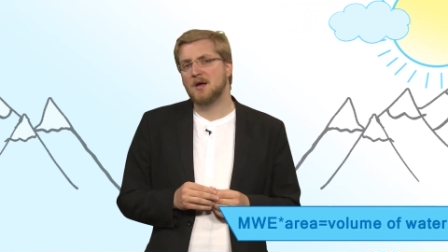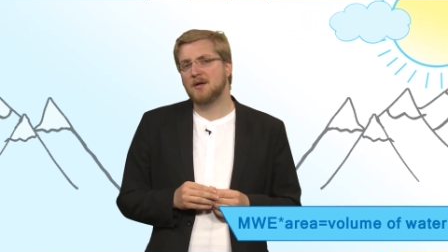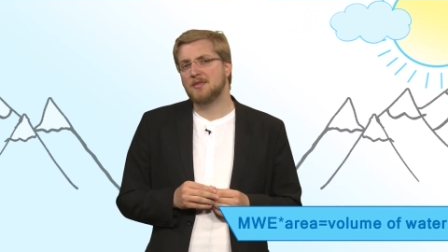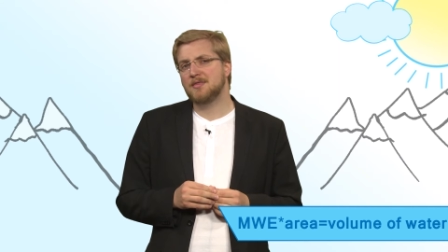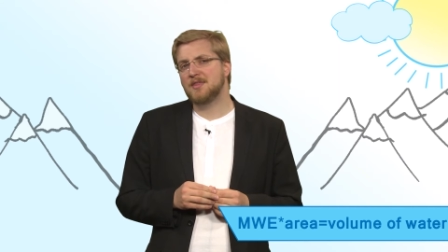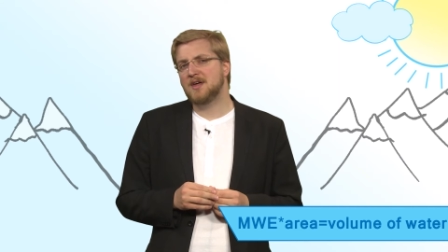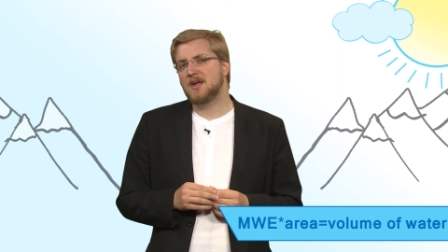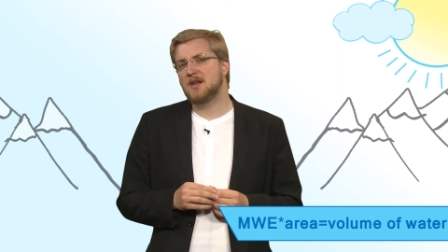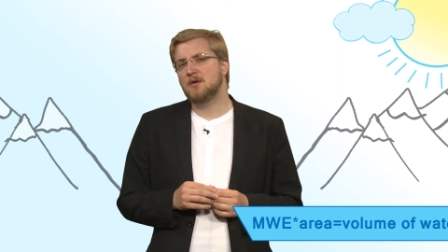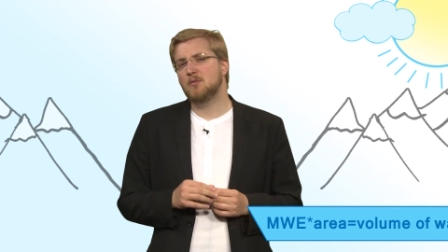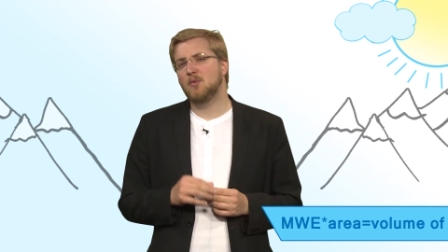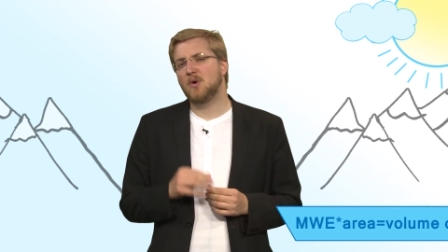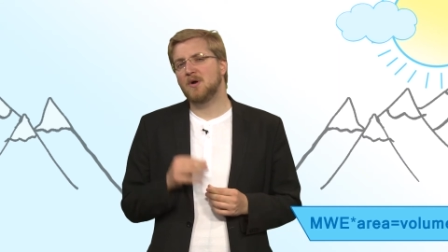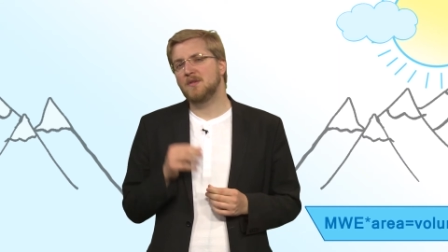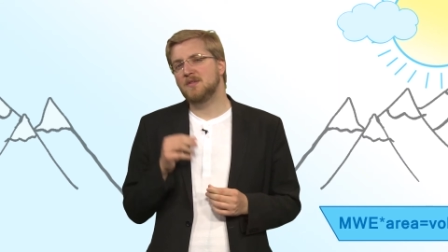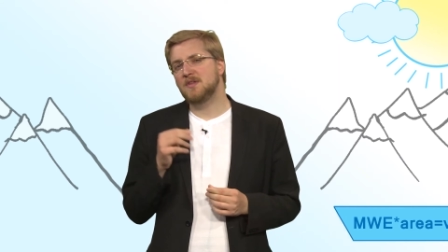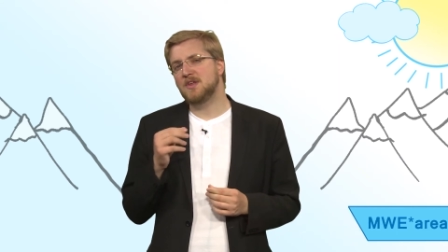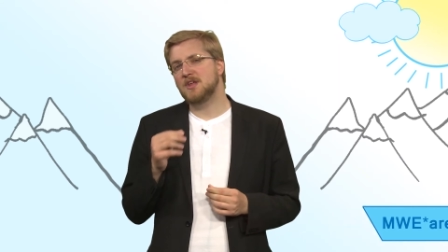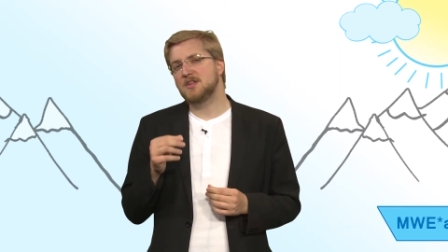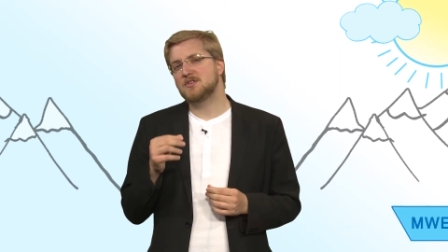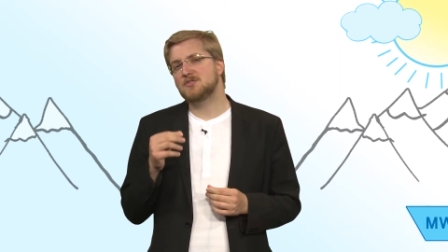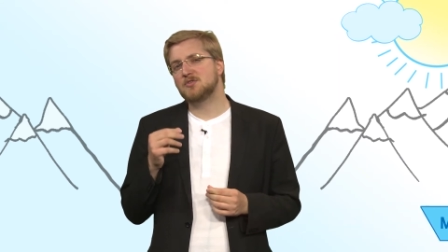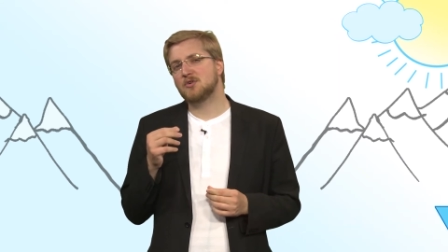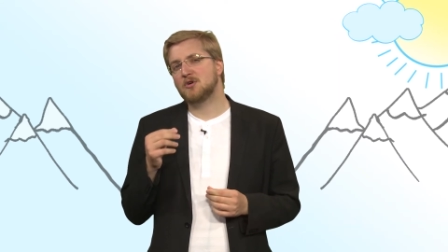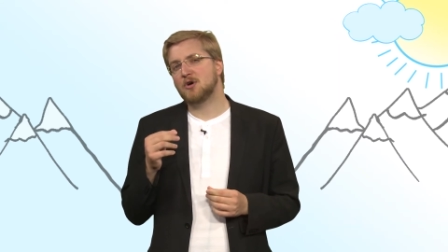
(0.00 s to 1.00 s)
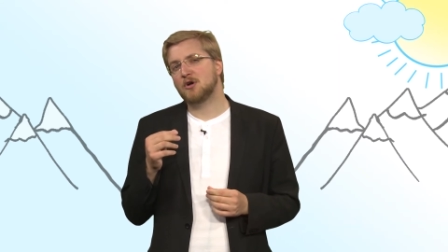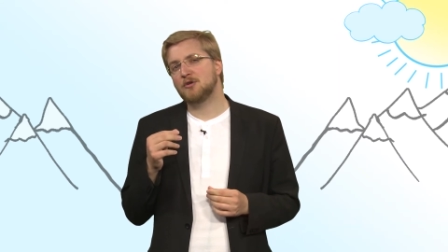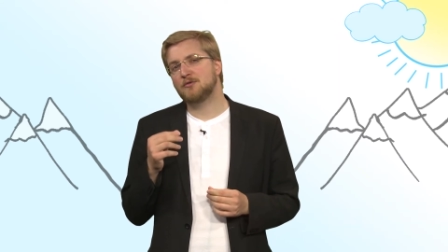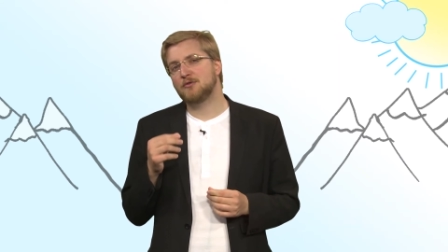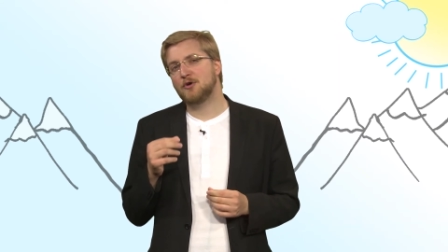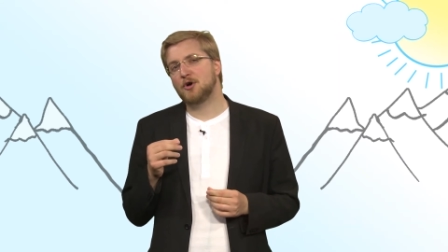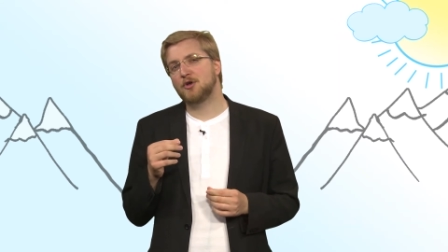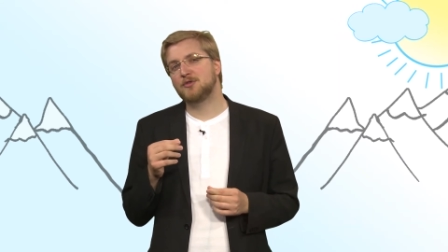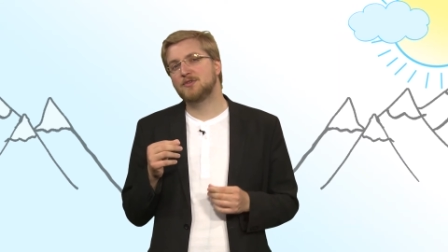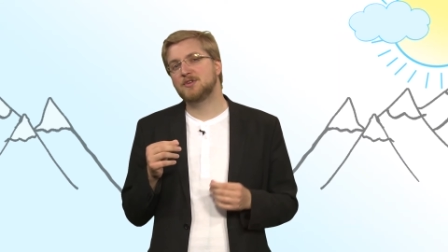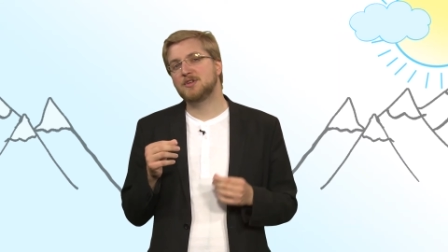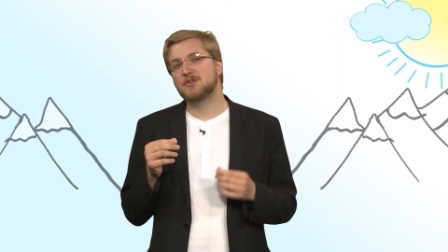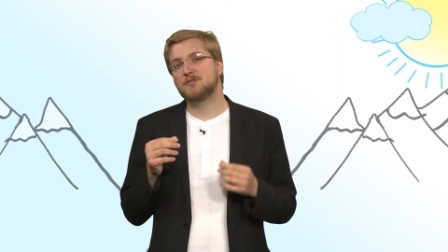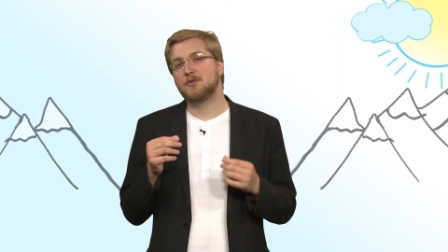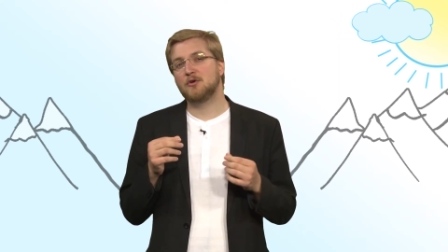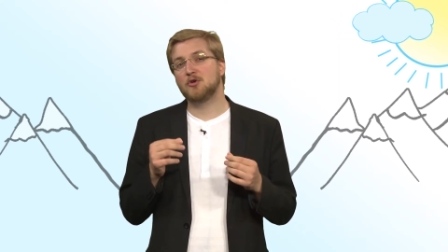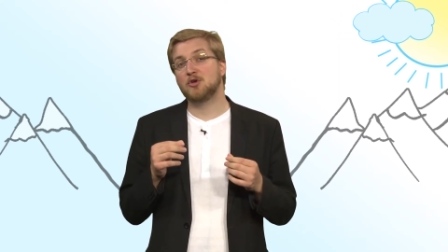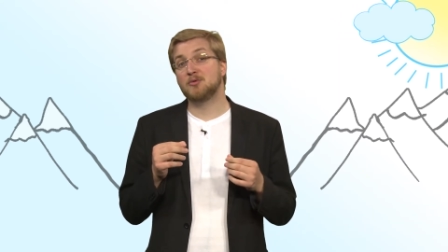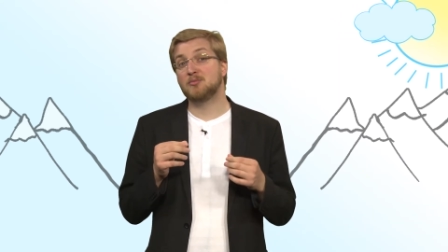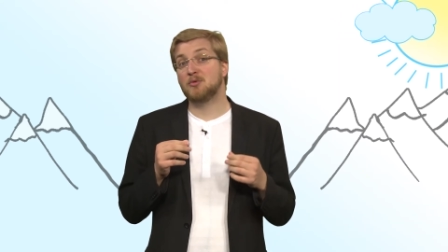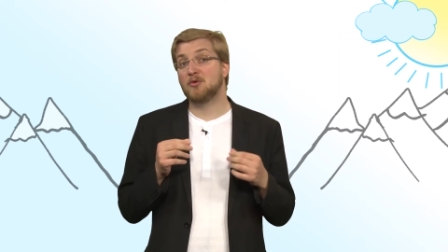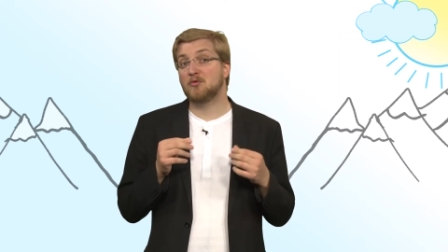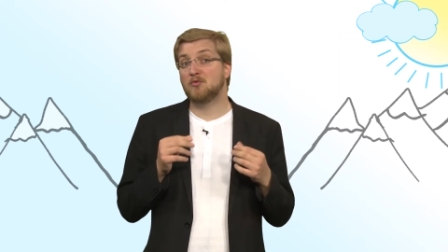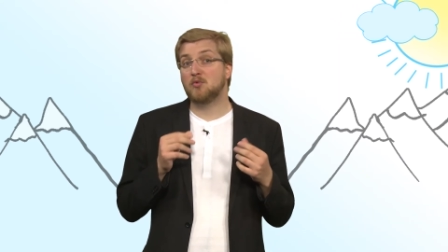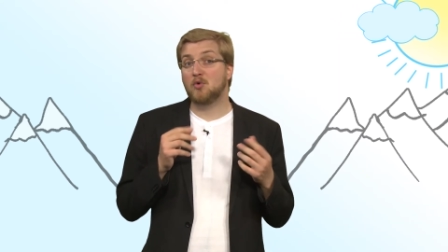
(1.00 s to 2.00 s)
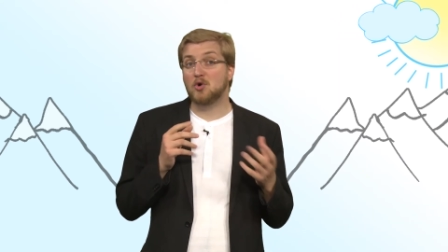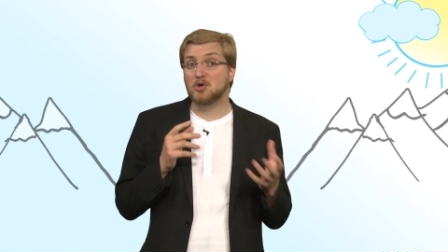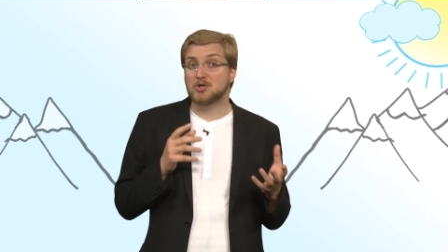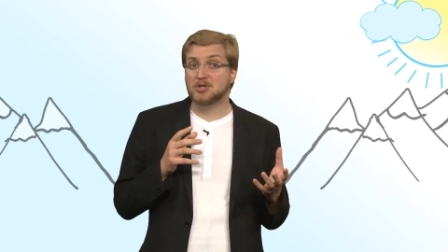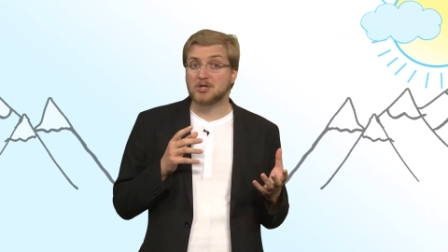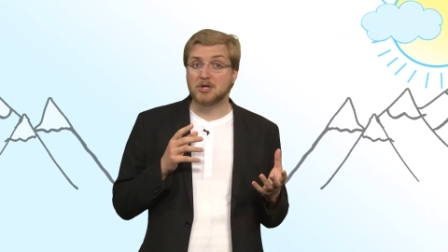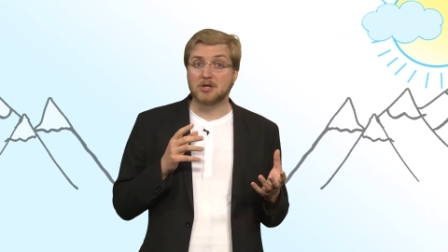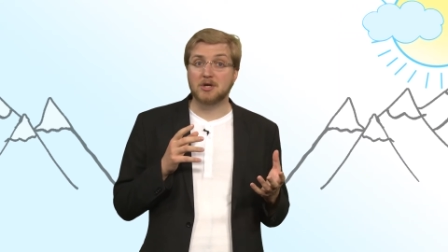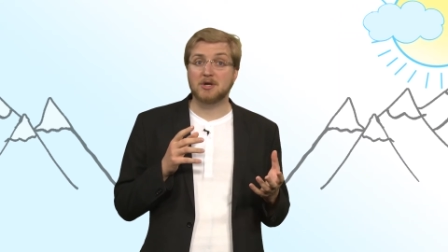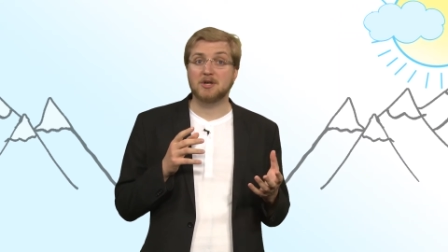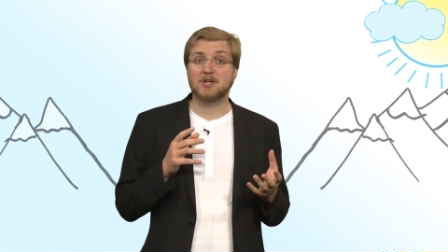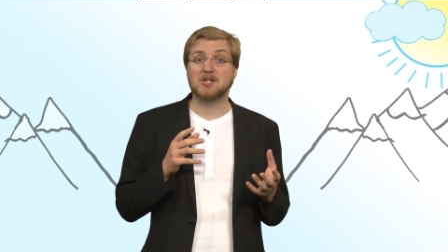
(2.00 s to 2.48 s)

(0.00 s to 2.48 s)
Then one needs to convert this volume of water